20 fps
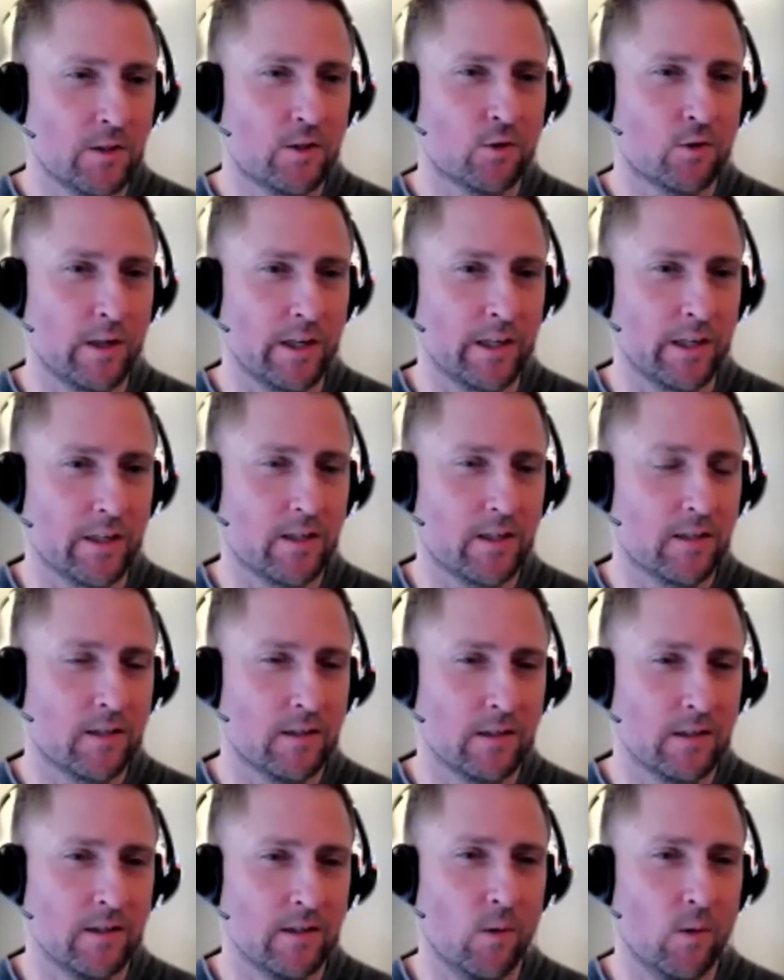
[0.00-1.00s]
drink,
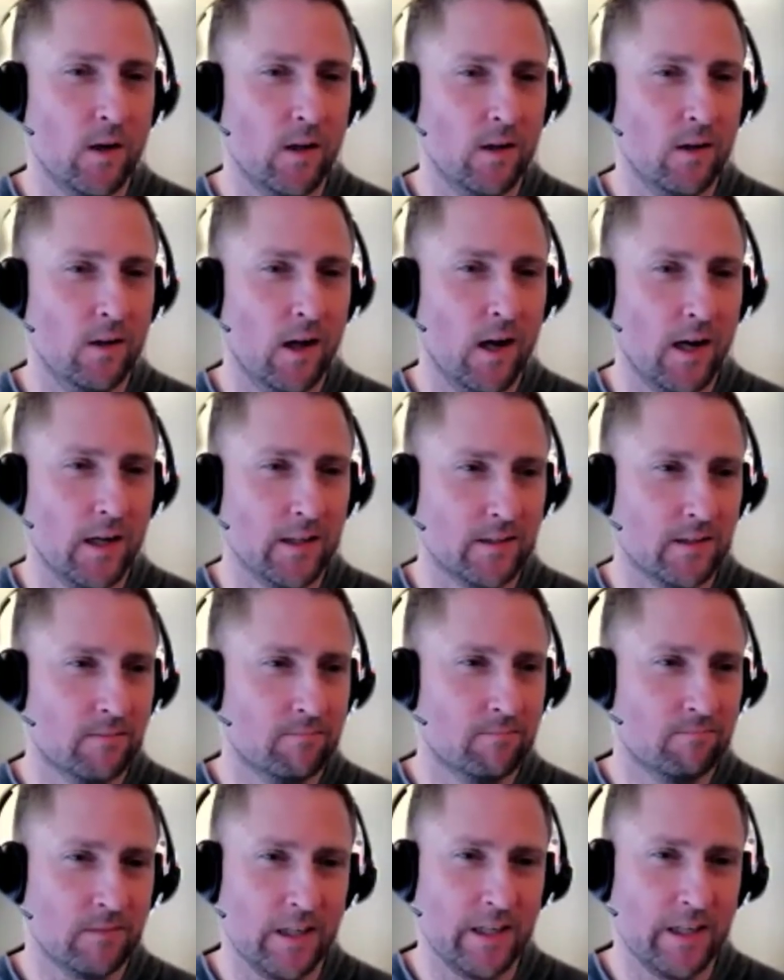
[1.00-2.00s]
a lot,
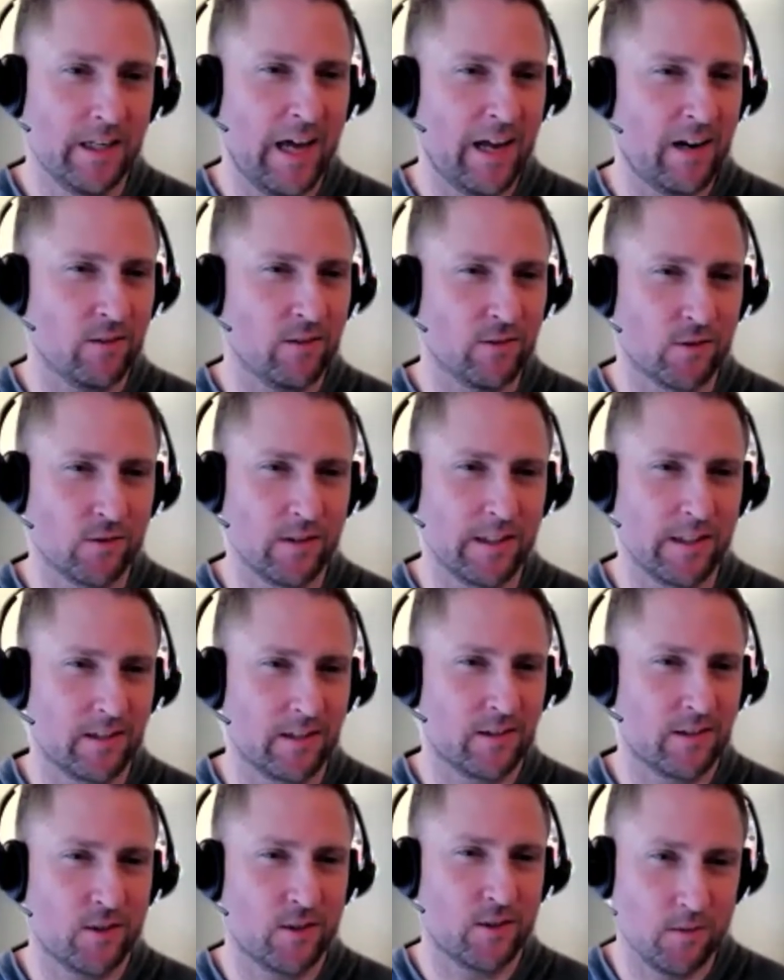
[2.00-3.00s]
and I don't drink
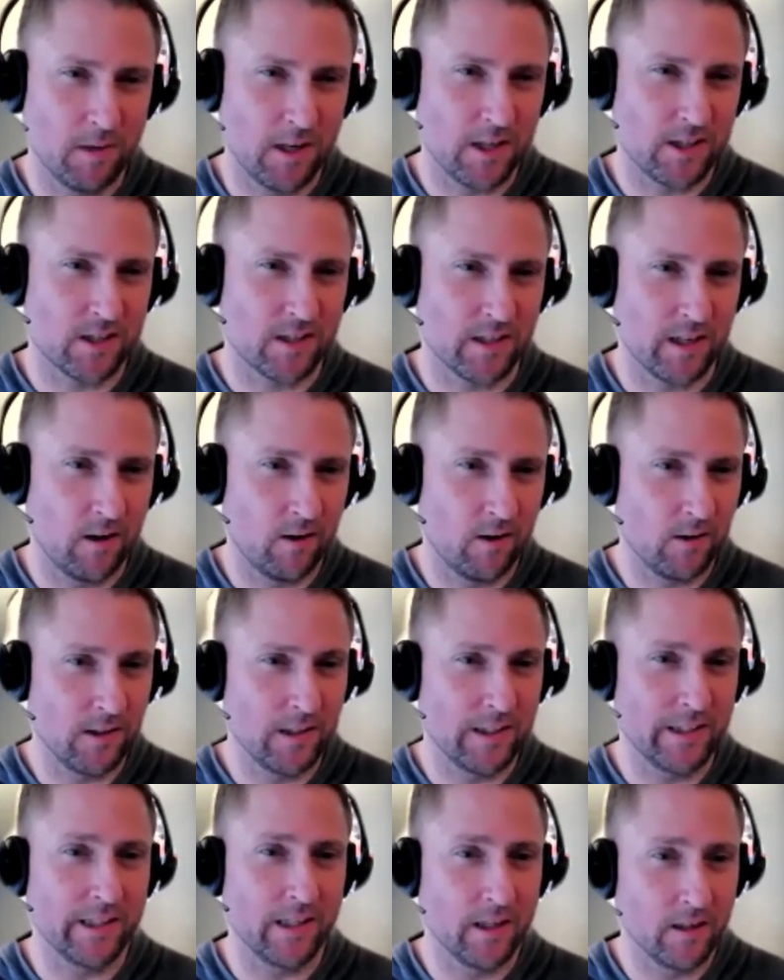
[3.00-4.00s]
too much,
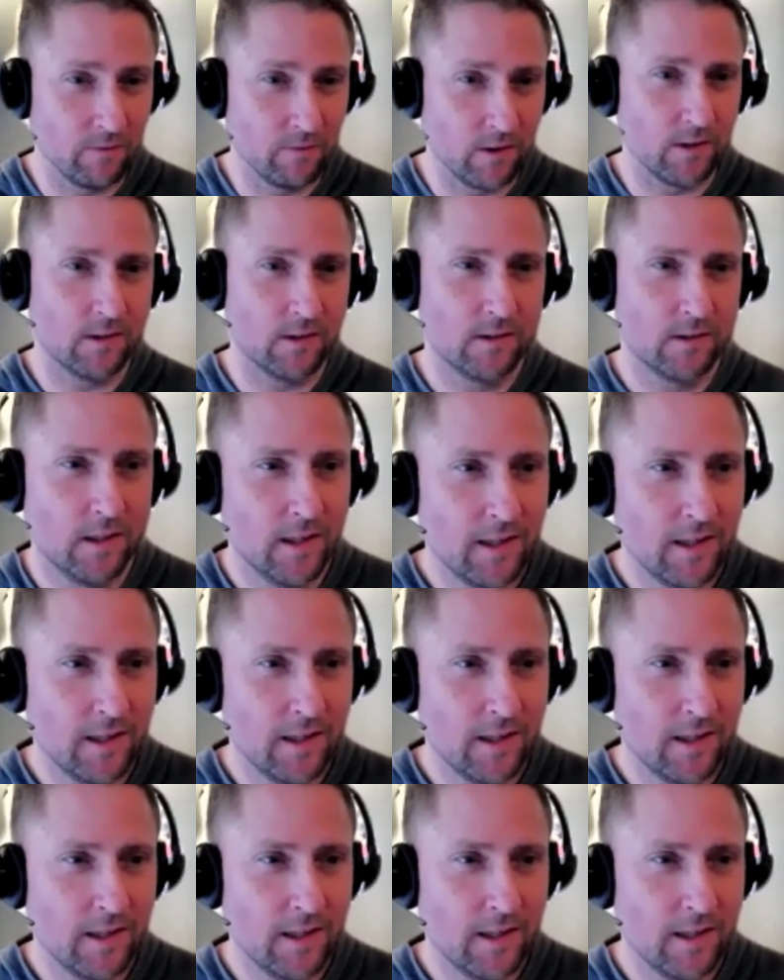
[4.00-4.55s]
hardly ever.